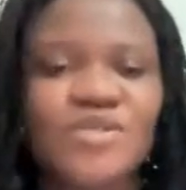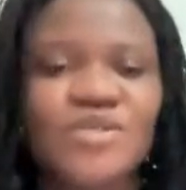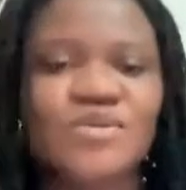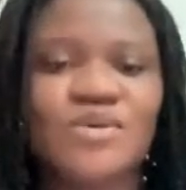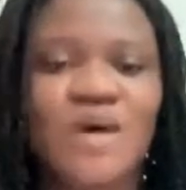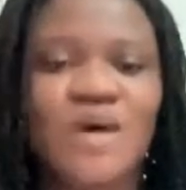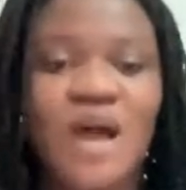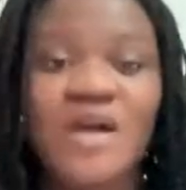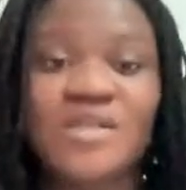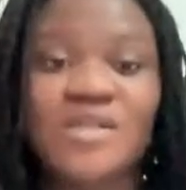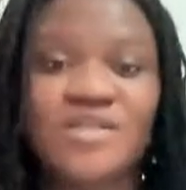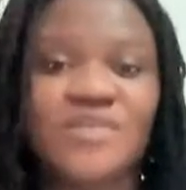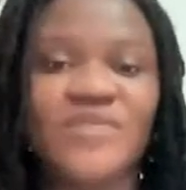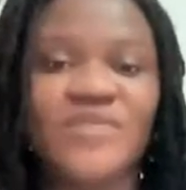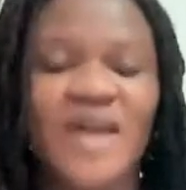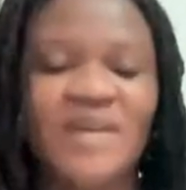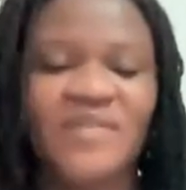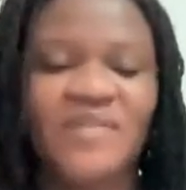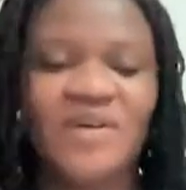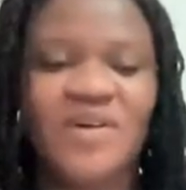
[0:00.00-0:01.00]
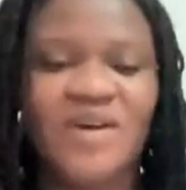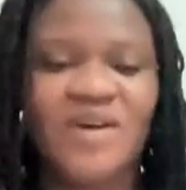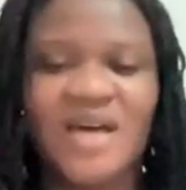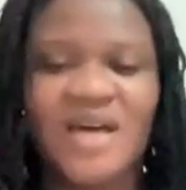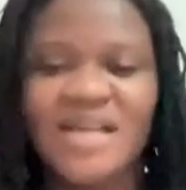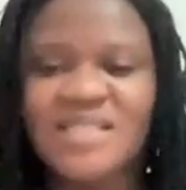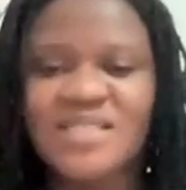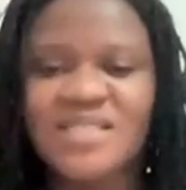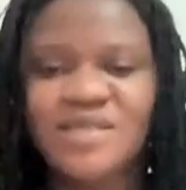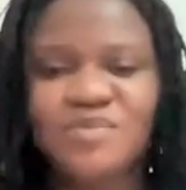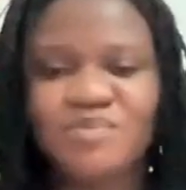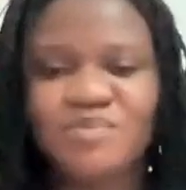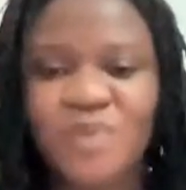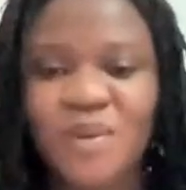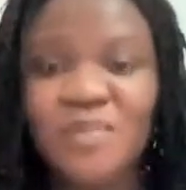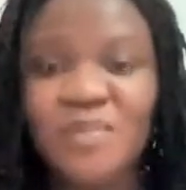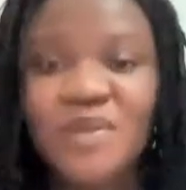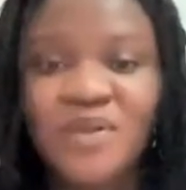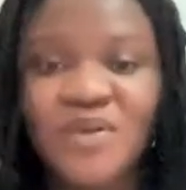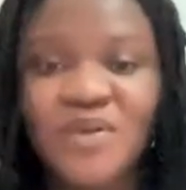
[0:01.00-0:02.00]
to our survival as
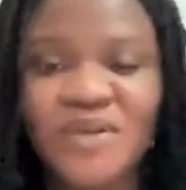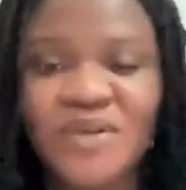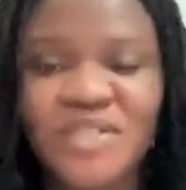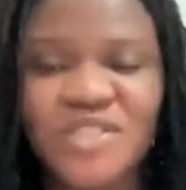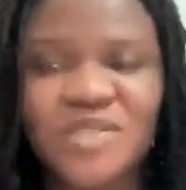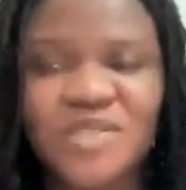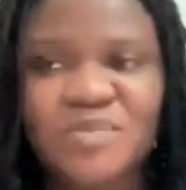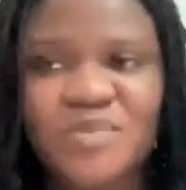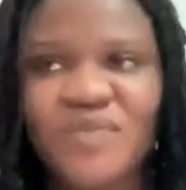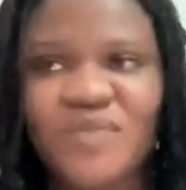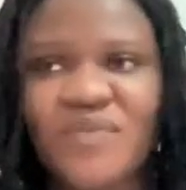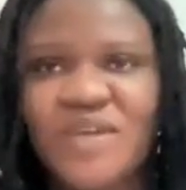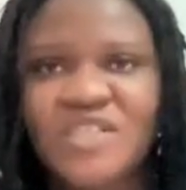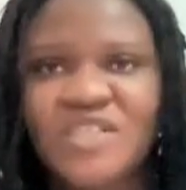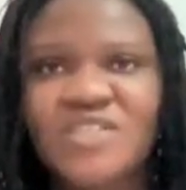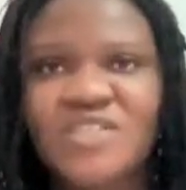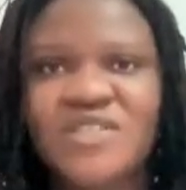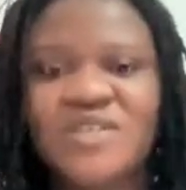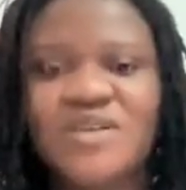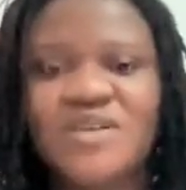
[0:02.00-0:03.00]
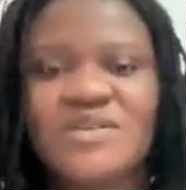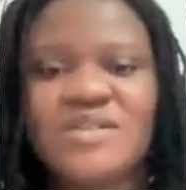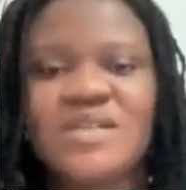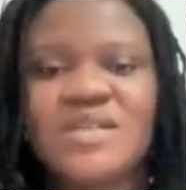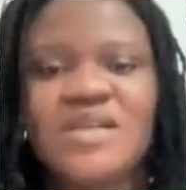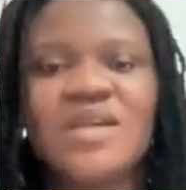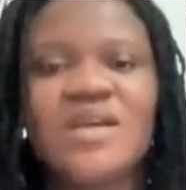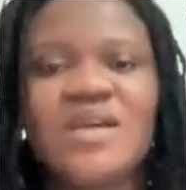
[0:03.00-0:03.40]
public relations professionals,